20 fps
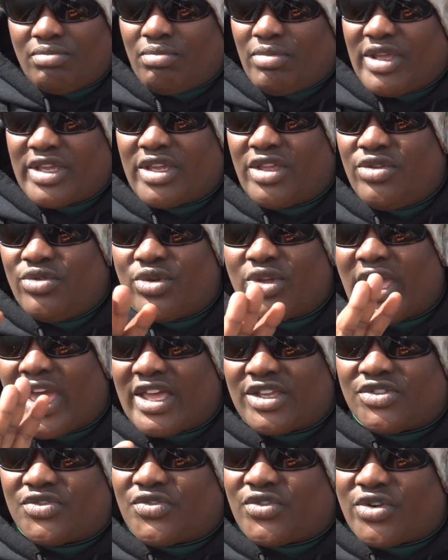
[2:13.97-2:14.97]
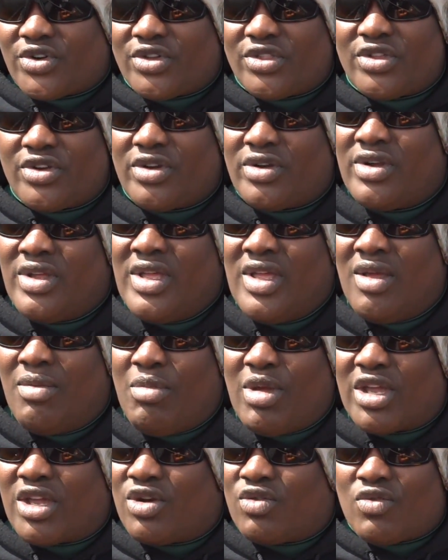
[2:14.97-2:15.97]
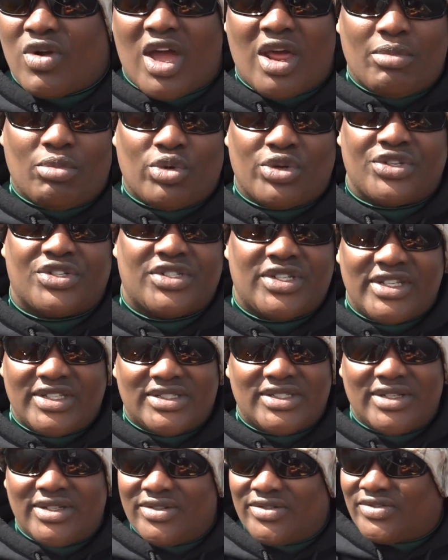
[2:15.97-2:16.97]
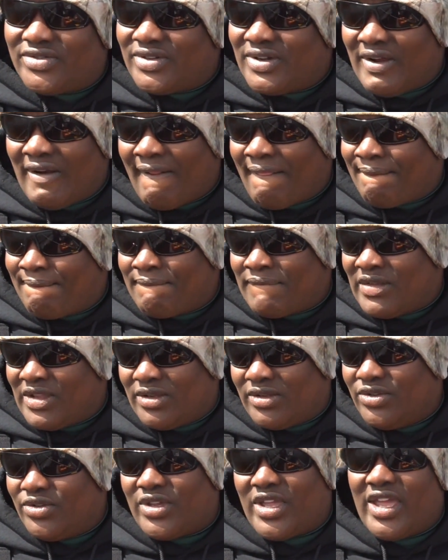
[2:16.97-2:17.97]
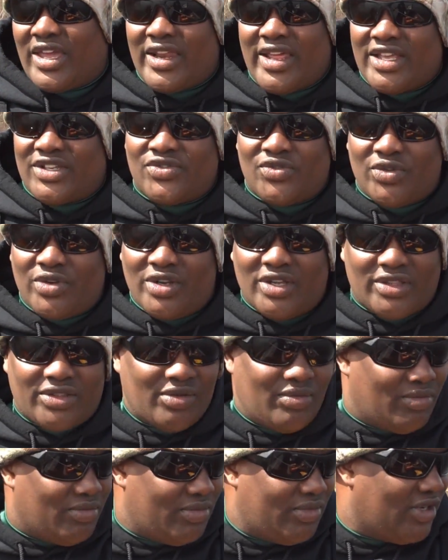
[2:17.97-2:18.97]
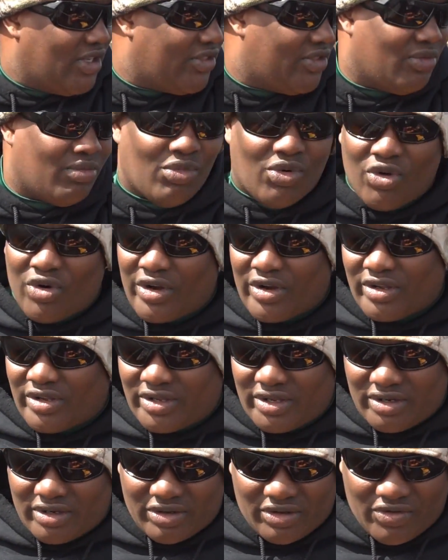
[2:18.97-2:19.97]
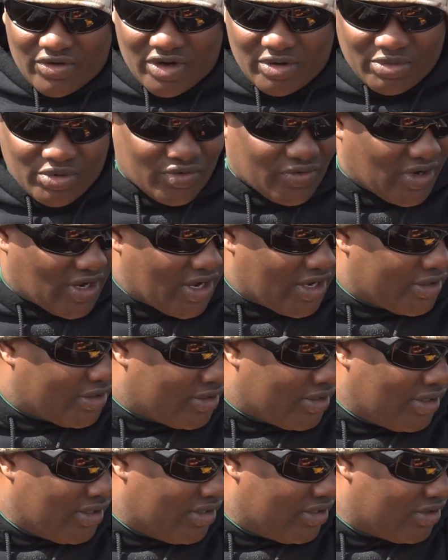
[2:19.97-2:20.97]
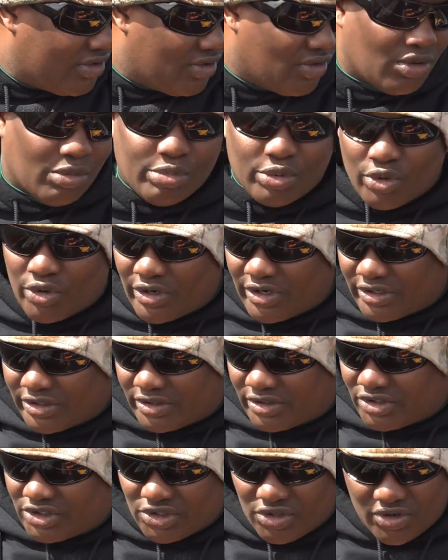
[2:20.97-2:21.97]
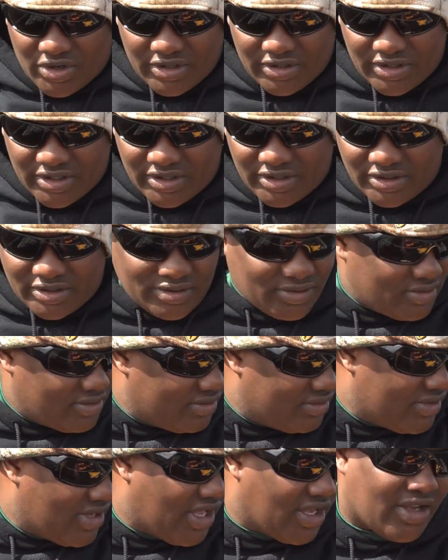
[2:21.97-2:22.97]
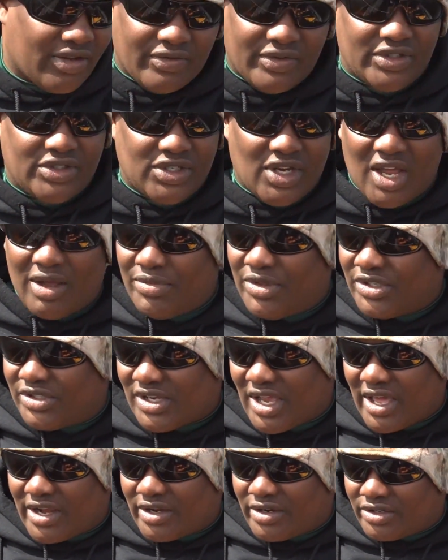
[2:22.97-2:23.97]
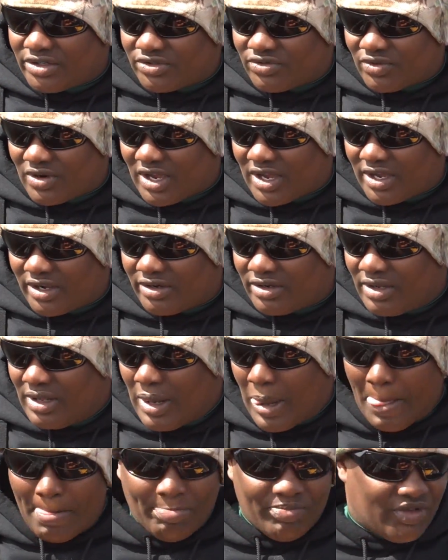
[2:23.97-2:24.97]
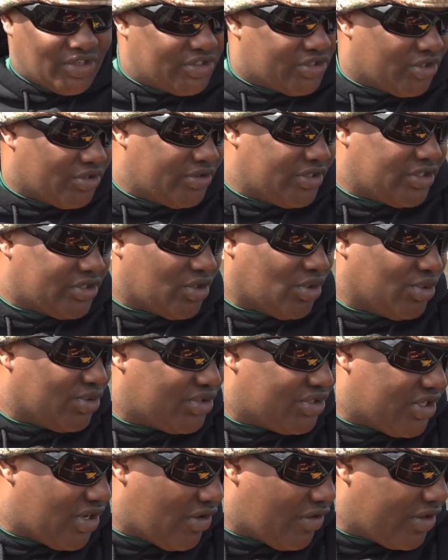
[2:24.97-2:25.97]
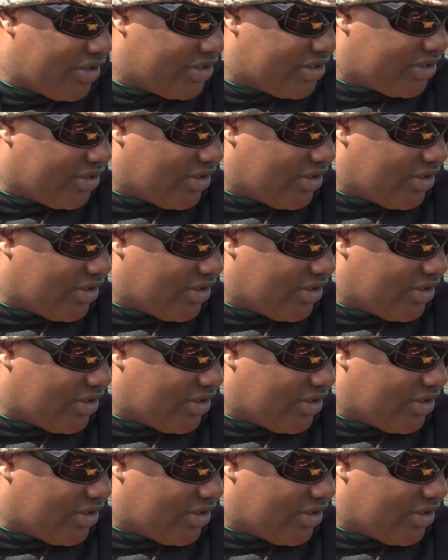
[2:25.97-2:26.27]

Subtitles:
making you cast further, making the rod more sensitive. You can't ask for nothing more in an incredible rod. Boyd and Sean did a heck of a job designing this rod, this whole series.